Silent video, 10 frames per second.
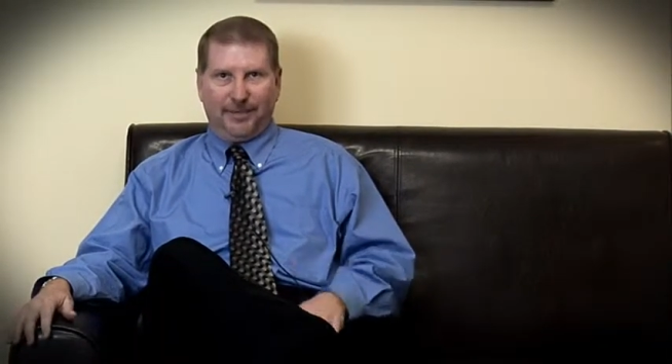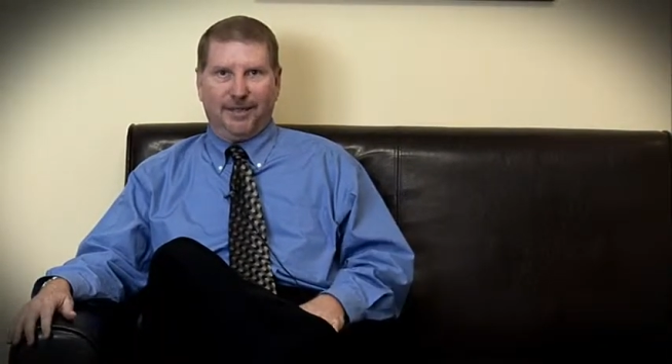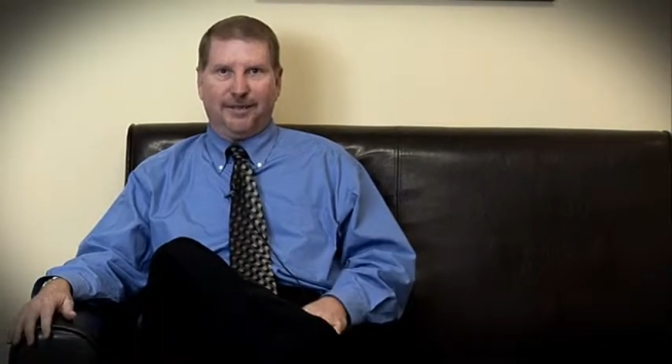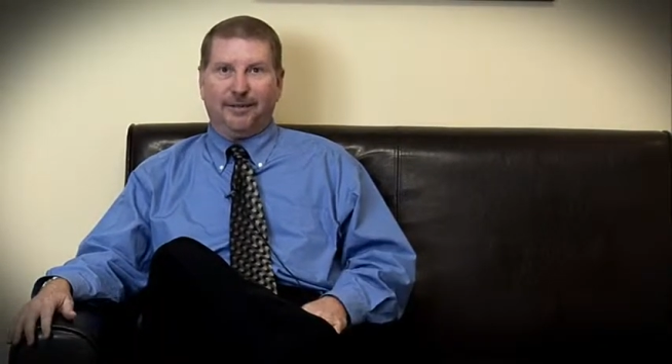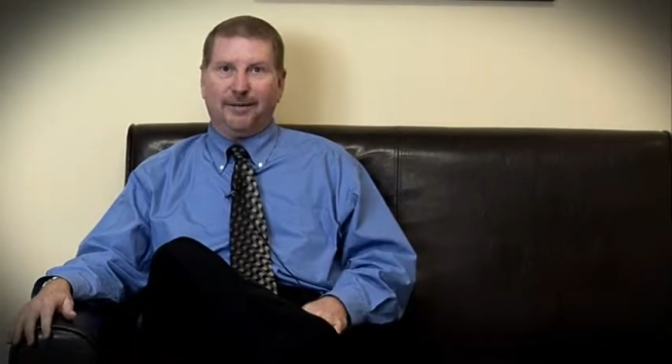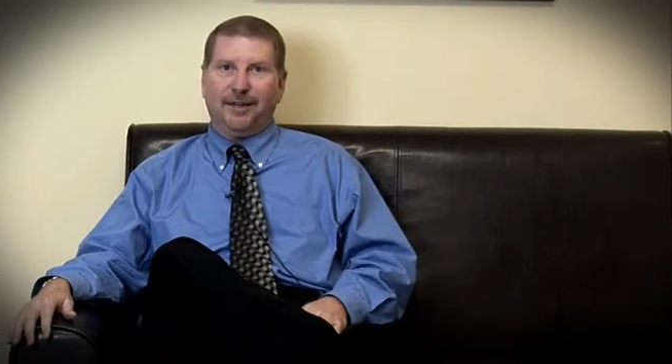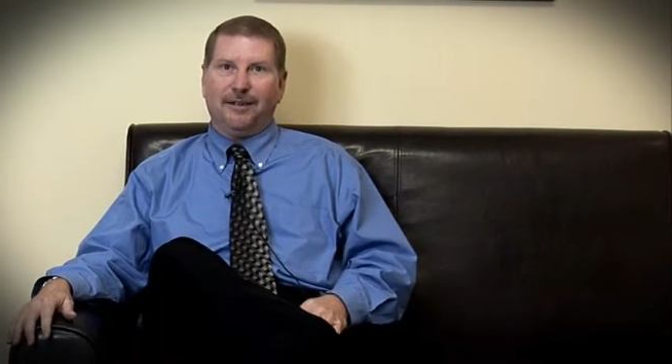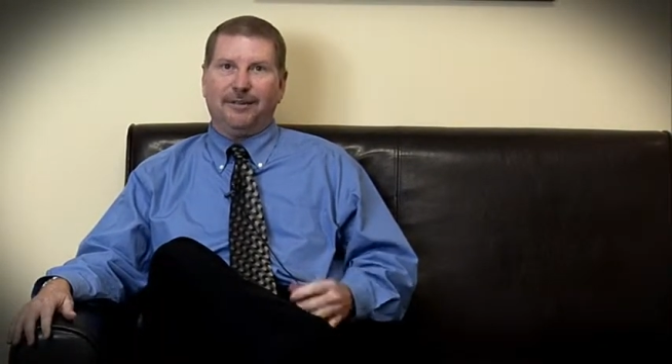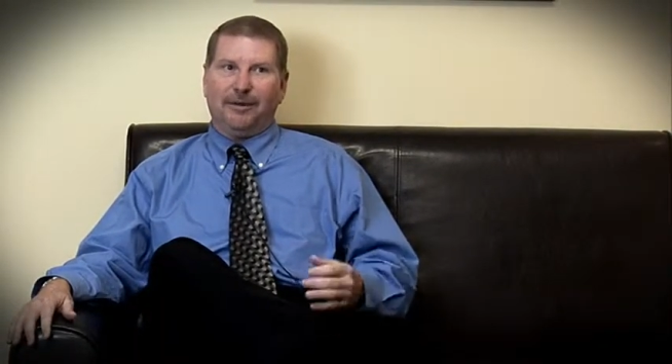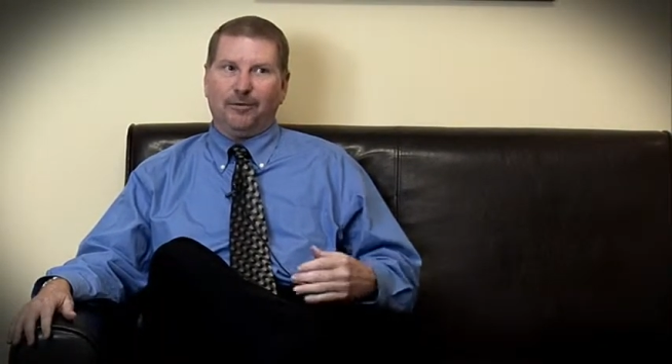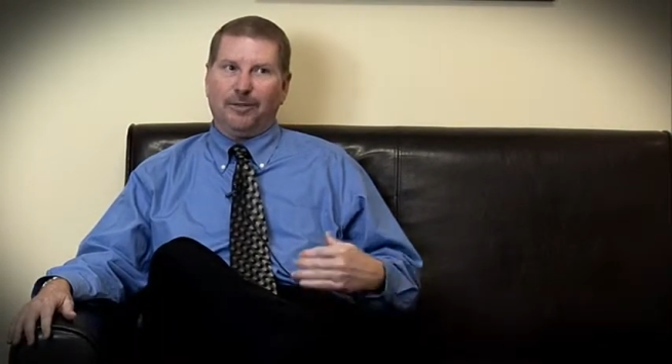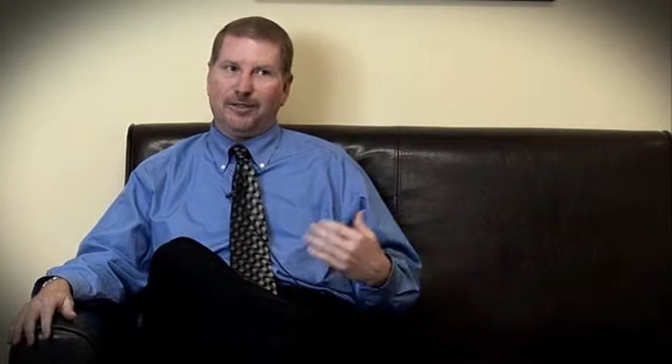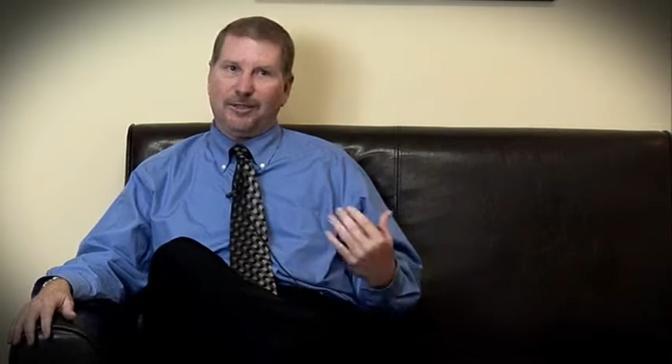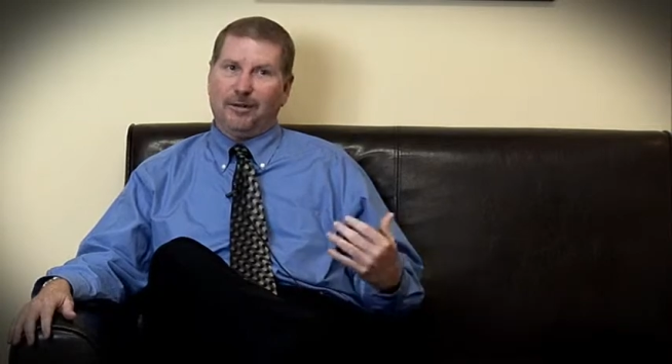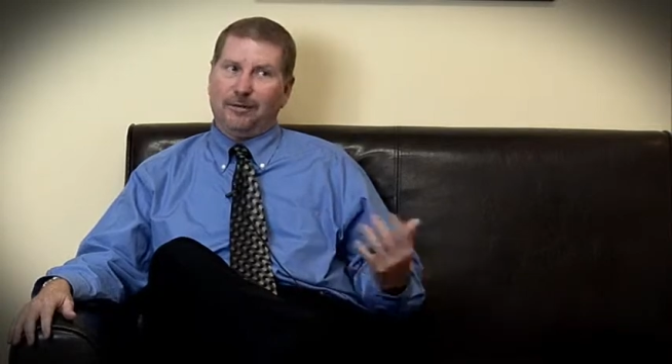And the other guy that I really
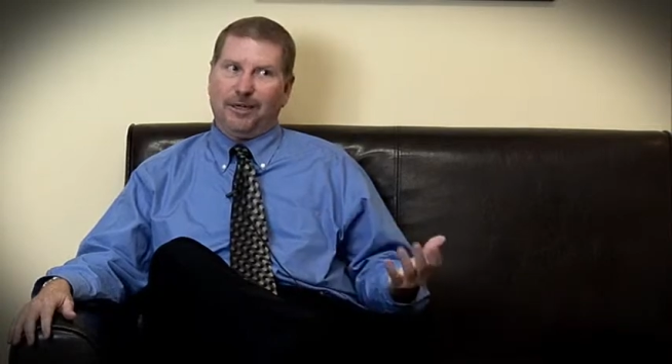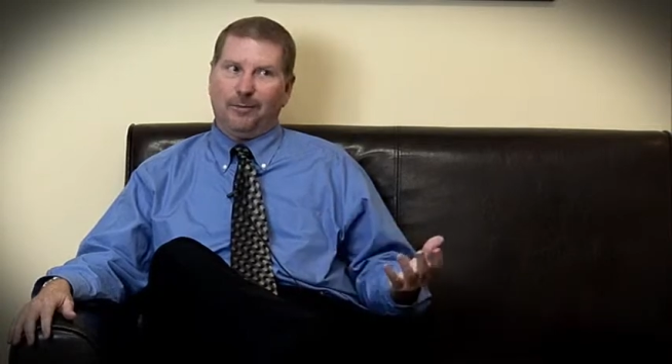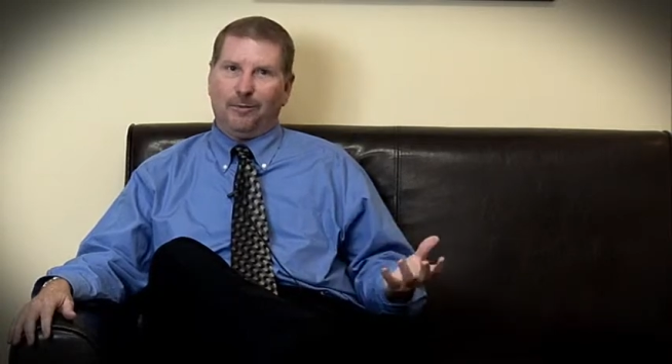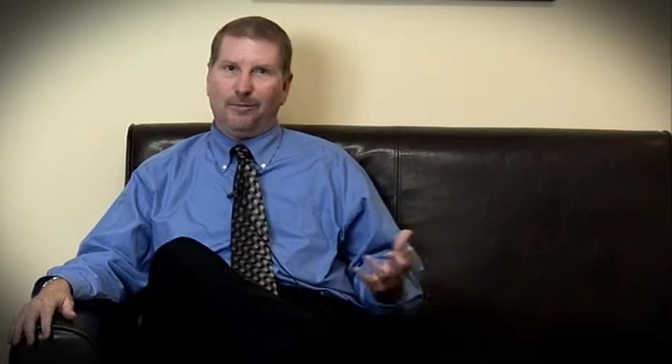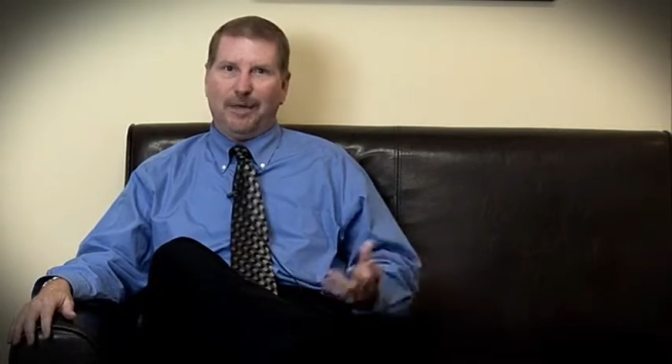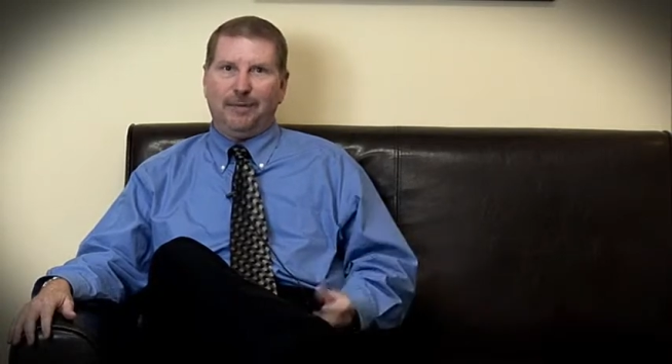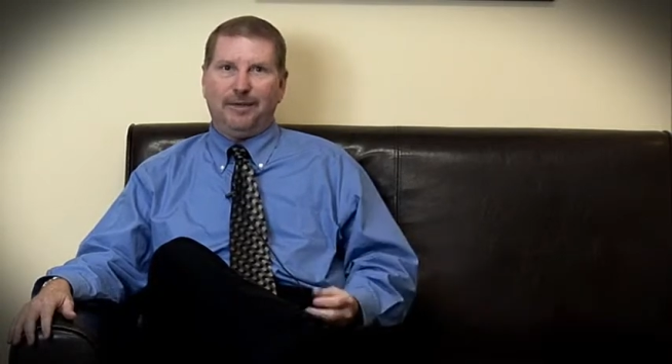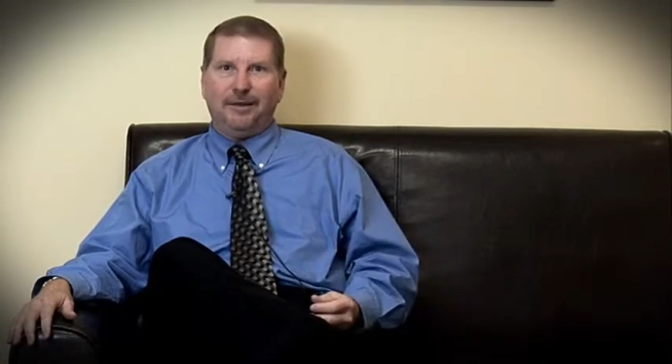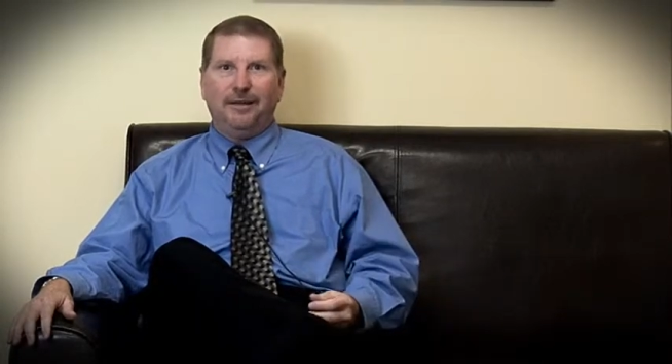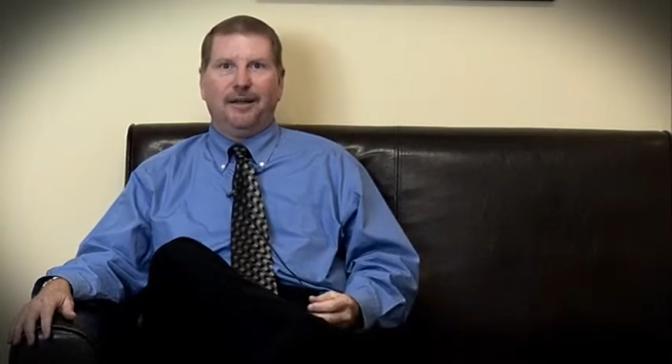said, okay, well, maybe